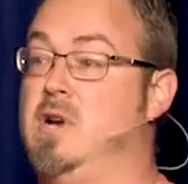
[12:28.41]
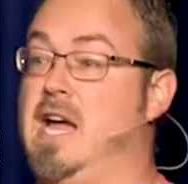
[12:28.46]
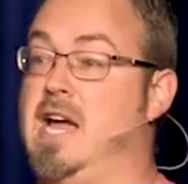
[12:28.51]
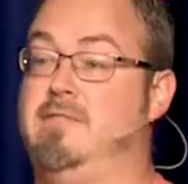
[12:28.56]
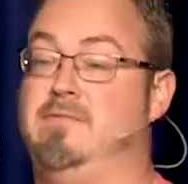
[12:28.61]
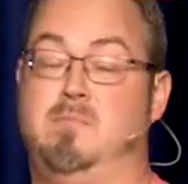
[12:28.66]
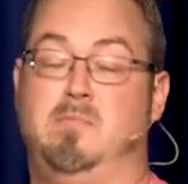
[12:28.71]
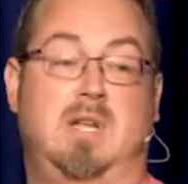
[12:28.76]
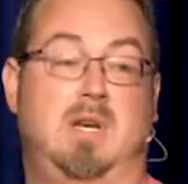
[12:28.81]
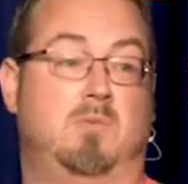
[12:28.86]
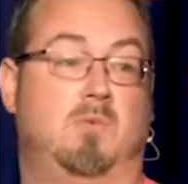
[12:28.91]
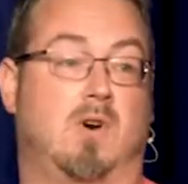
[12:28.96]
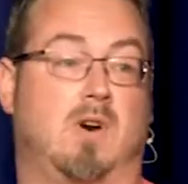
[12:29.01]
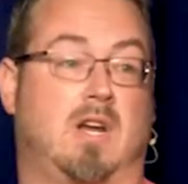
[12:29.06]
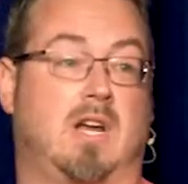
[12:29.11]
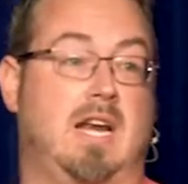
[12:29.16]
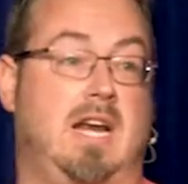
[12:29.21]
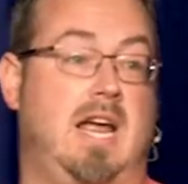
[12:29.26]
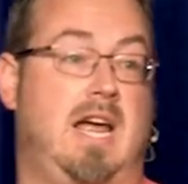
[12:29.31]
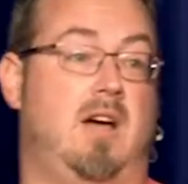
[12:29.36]
I haven't been
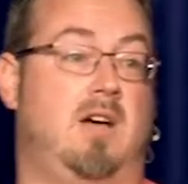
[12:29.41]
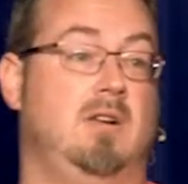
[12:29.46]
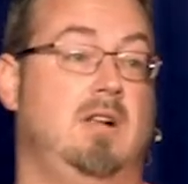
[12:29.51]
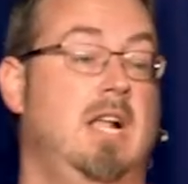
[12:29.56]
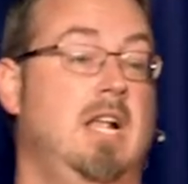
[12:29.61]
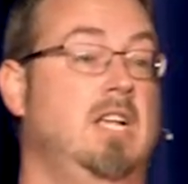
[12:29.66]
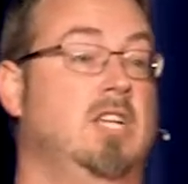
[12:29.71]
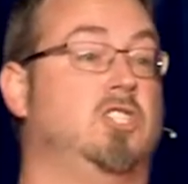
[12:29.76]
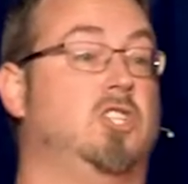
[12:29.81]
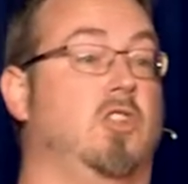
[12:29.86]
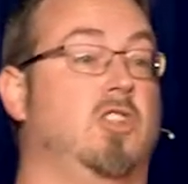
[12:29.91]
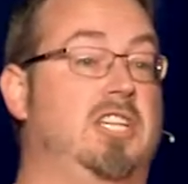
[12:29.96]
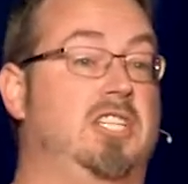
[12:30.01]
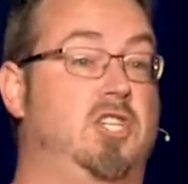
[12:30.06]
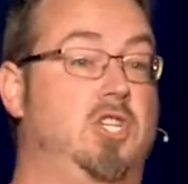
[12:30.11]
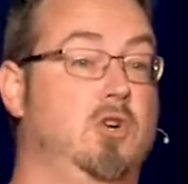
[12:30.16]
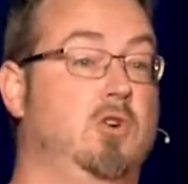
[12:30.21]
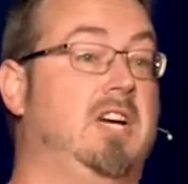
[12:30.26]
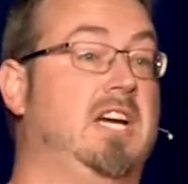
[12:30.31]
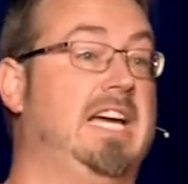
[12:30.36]
working out so that
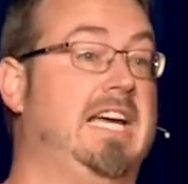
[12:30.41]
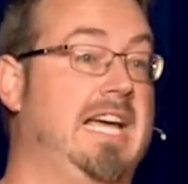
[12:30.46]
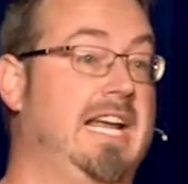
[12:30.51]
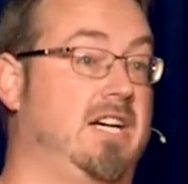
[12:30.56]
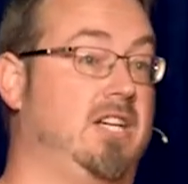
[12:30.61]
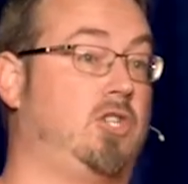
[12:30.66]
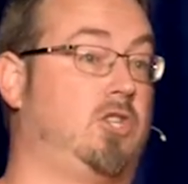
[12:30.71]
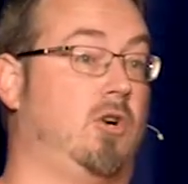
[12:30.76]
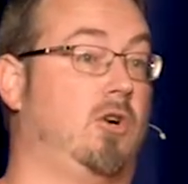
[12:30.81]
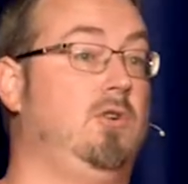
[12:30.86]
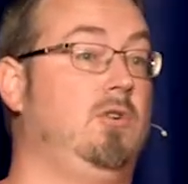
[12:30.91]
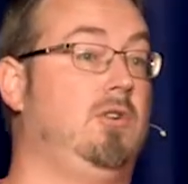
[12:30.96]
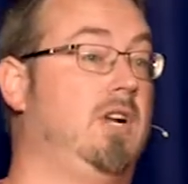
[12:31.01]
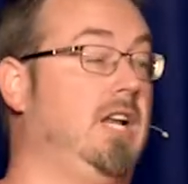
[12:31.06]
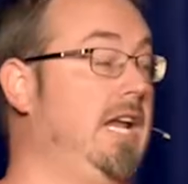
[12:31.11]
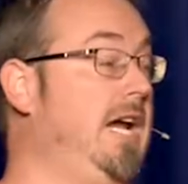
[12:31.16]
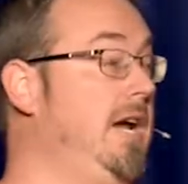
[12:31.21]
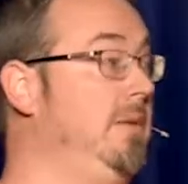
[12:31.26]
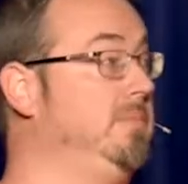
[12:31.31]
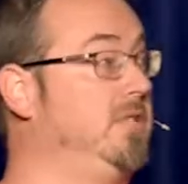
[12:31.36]
you could get a true
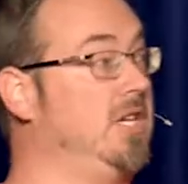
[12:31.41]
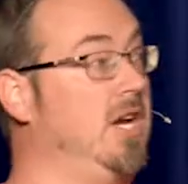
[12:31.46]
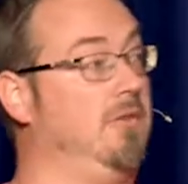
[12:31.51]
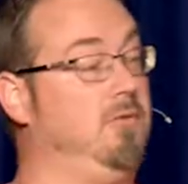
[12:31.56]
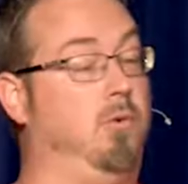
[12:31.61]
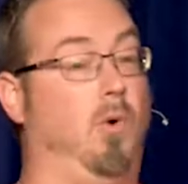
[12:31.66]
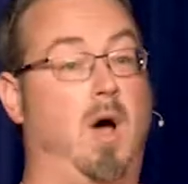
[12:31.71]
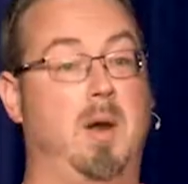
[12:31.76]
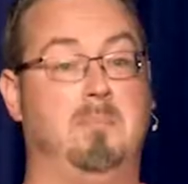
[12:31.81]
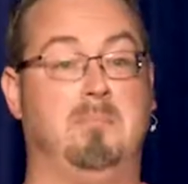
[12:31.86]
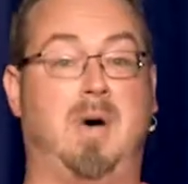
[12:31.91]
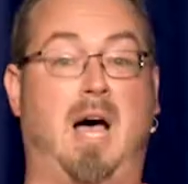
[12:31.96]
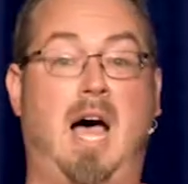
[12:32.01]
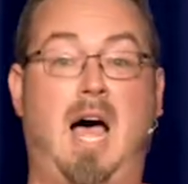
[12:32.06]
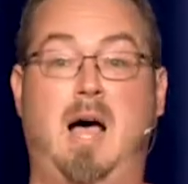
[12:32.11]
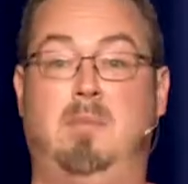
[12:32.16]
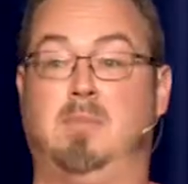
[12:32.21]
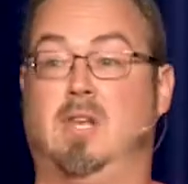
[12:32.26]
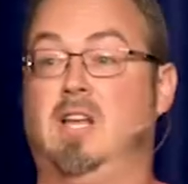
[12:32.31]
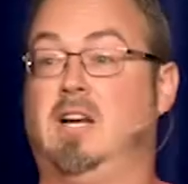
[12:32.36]
glimpse of what
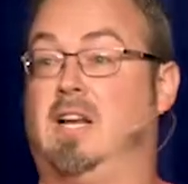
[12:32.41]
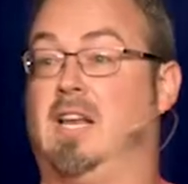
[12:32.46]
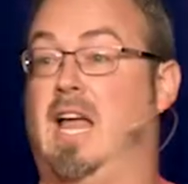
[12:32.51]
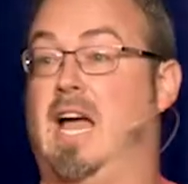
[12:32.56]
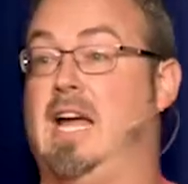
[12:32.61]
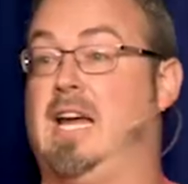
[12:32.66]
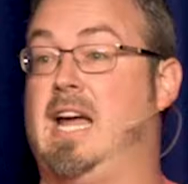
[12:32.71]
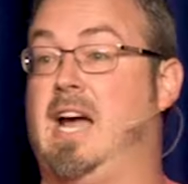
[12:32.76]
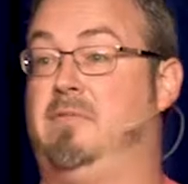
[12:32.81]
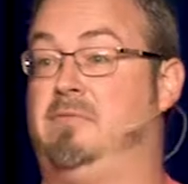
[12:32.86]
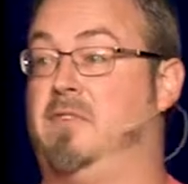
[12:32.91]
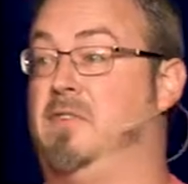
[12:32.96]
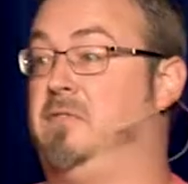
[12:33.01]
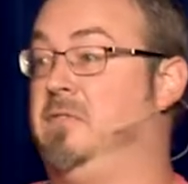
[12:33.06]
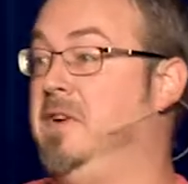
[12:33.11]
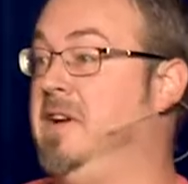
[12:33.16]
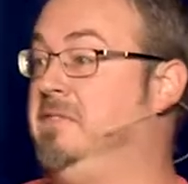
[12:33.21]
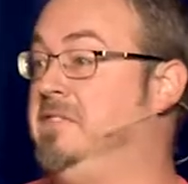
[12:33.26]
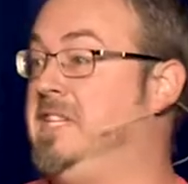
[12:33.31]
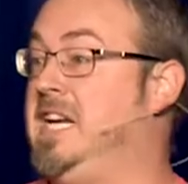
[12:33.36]
Bob looked like after
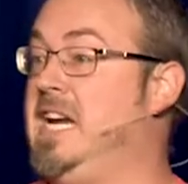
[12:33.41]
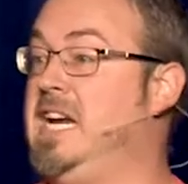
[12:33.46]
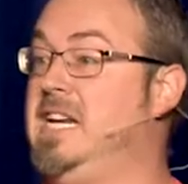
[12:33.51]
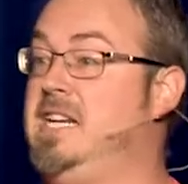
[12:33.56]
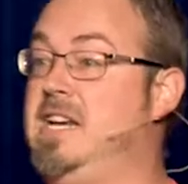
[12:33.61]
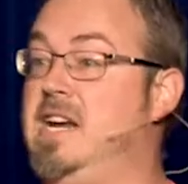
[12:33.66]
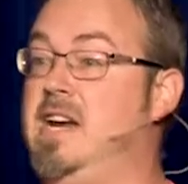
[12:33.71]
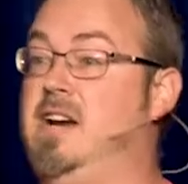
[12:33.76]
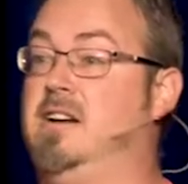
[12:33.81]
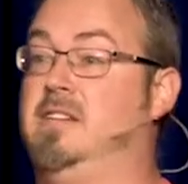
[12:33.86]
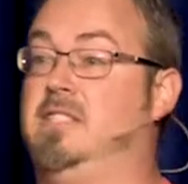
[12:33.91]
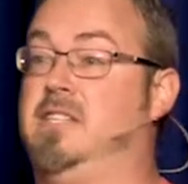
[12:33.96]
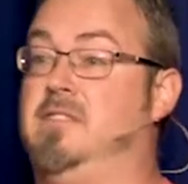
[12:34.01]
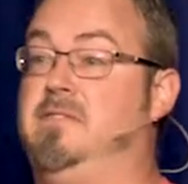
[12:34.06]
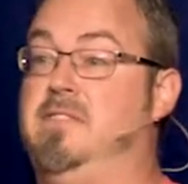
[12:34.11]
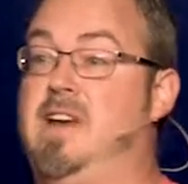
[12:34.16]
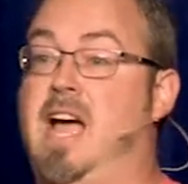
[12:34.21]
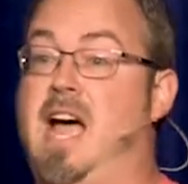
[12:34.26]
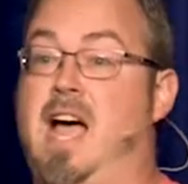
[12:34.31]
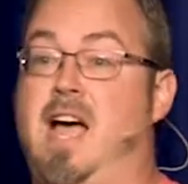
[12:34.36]
15 years of
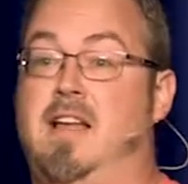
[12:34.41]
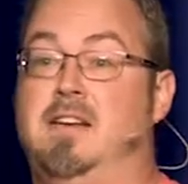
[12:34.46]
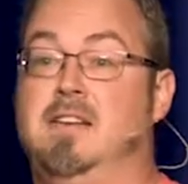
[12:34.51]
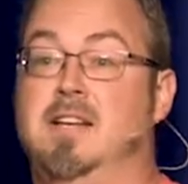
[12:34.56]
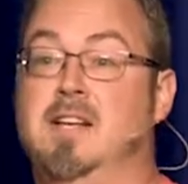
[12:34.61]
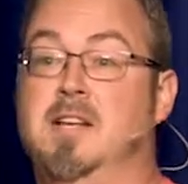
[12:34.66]
not